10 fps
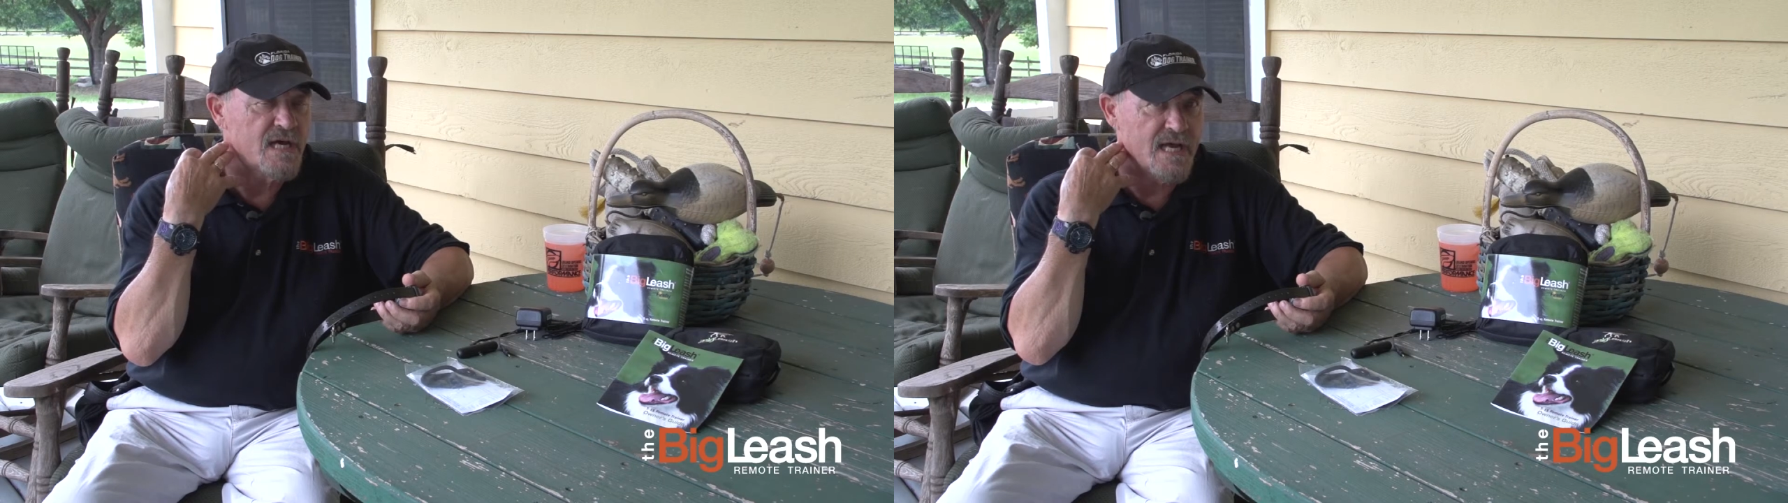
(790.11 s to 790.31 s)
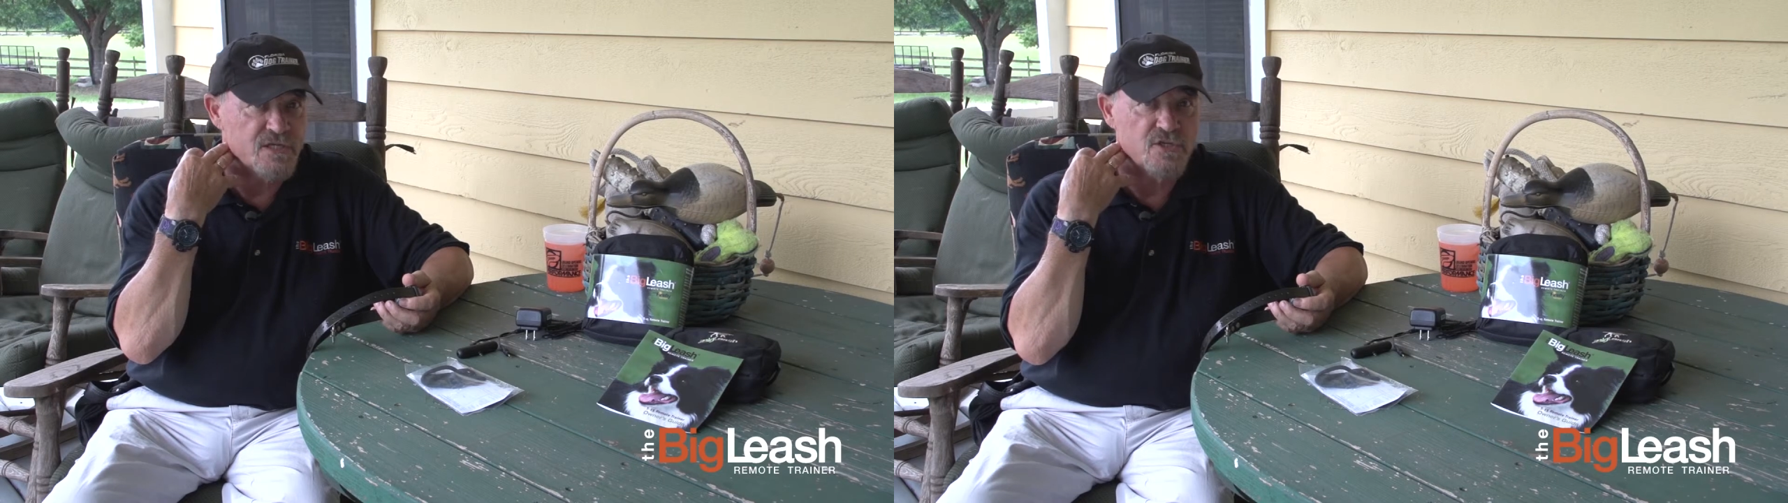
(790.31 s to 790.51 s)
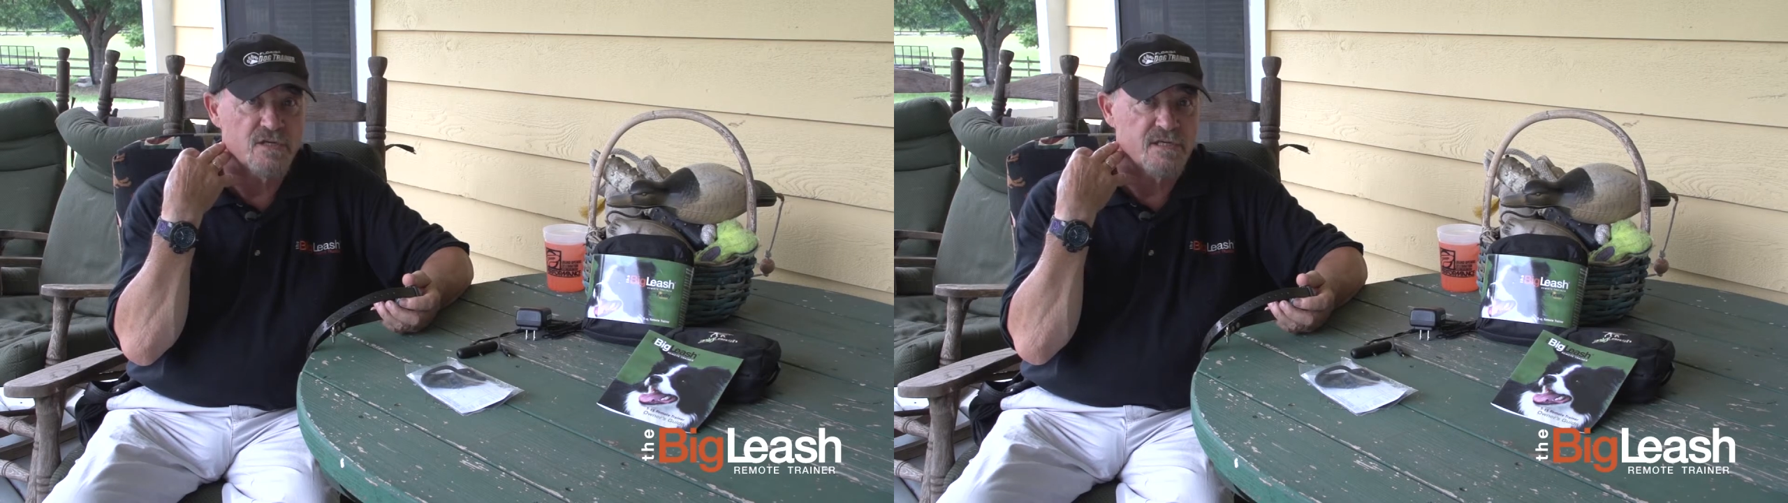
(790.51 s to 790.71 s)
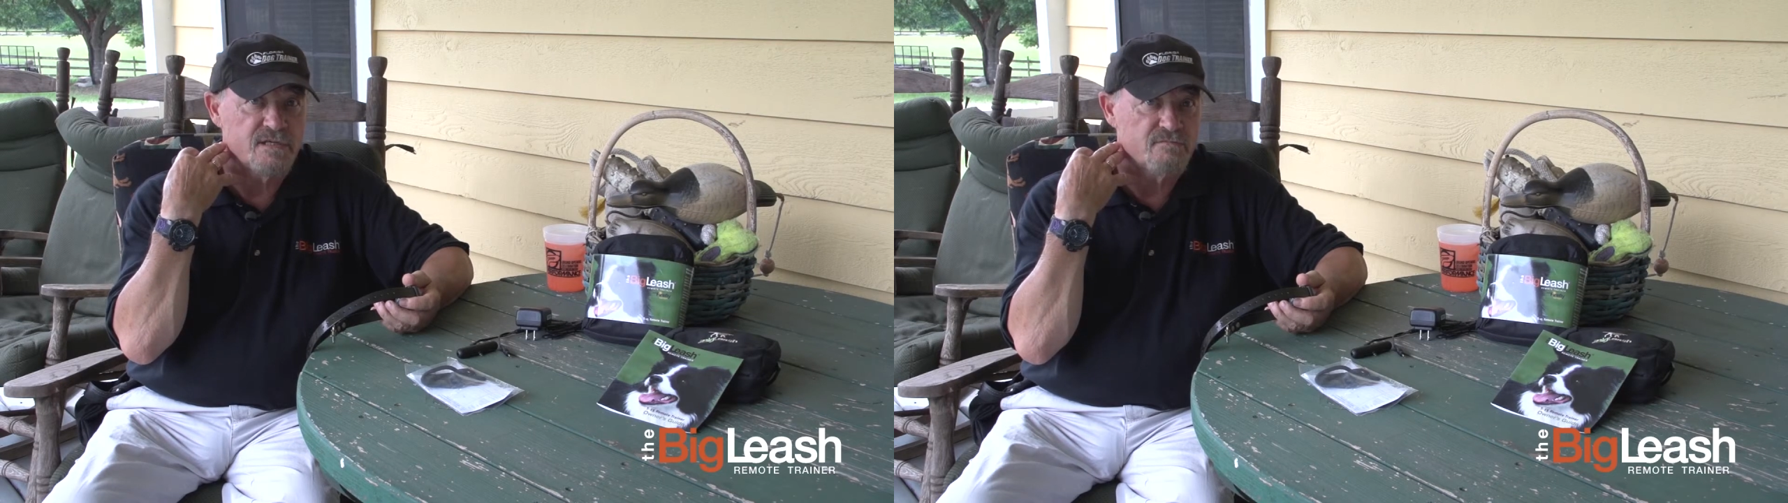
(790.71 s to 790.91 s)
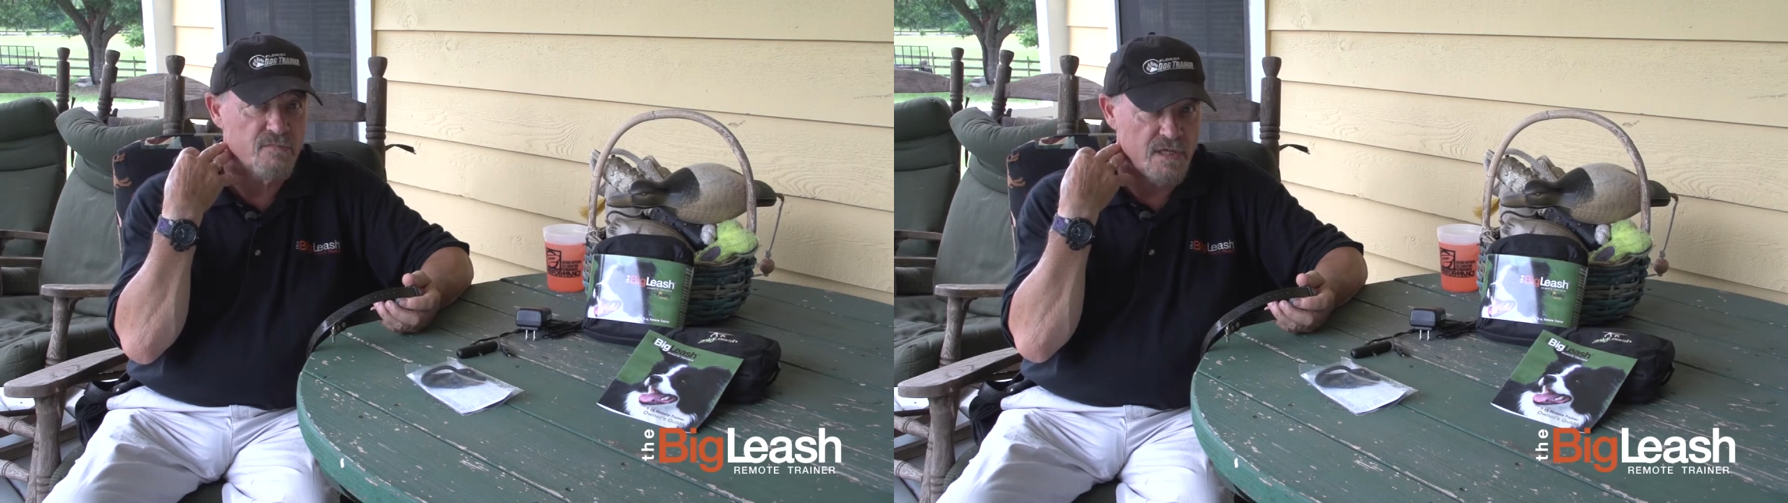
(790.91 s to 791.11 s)
actually
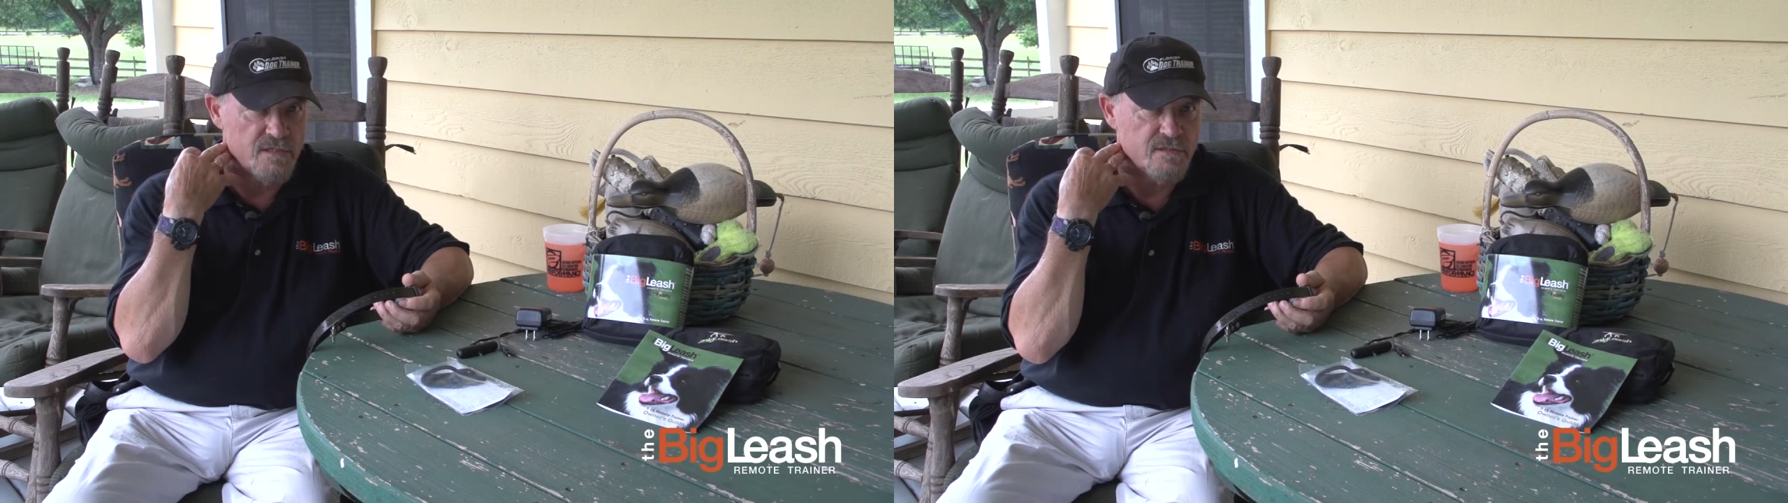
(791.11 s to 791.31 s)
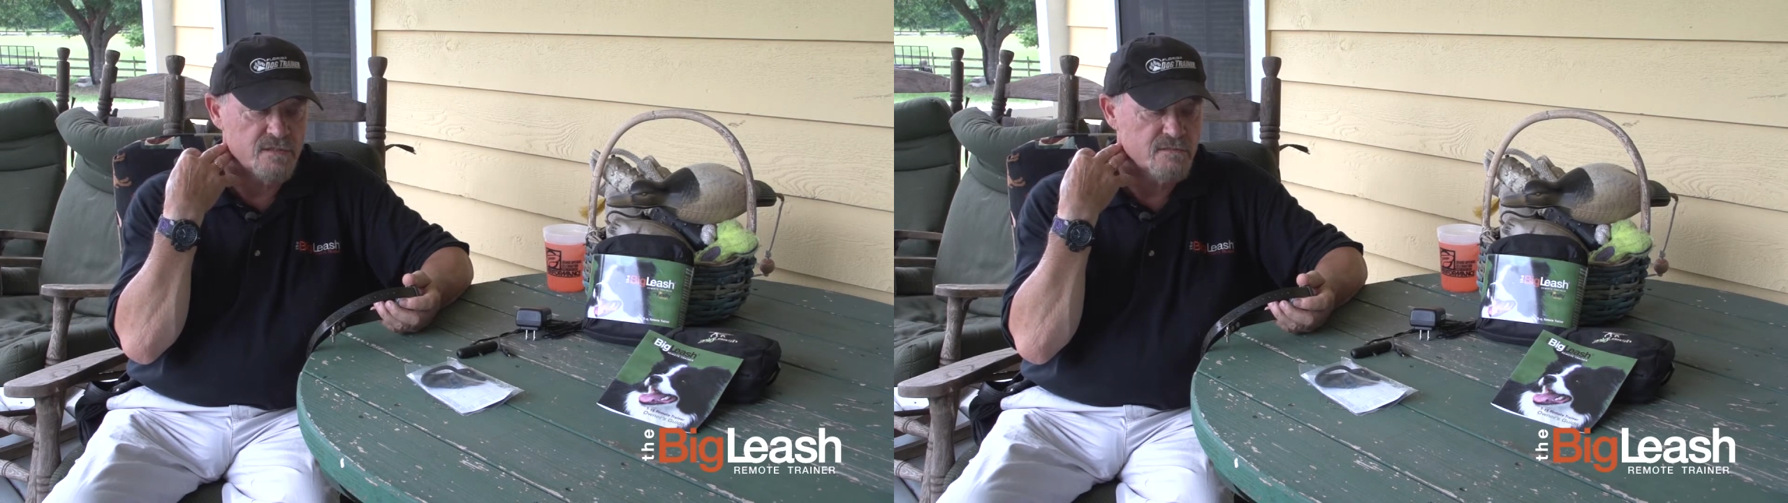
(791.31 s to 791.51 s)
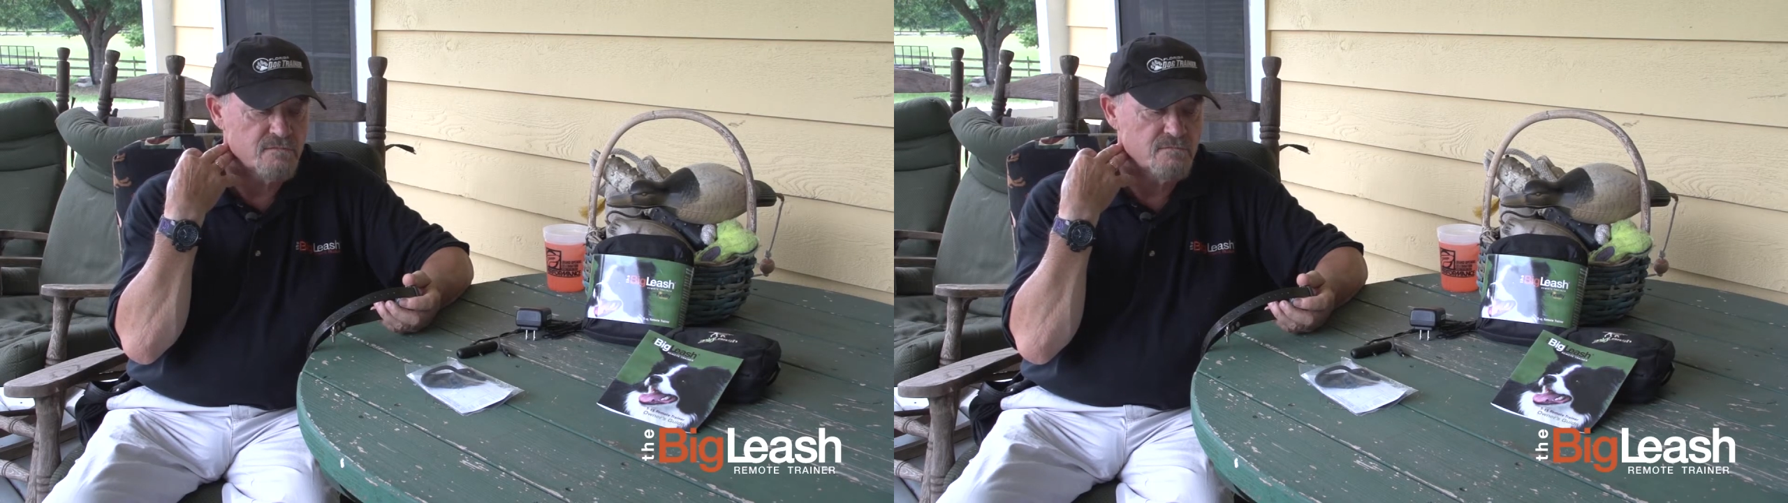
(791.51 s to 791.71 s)
means.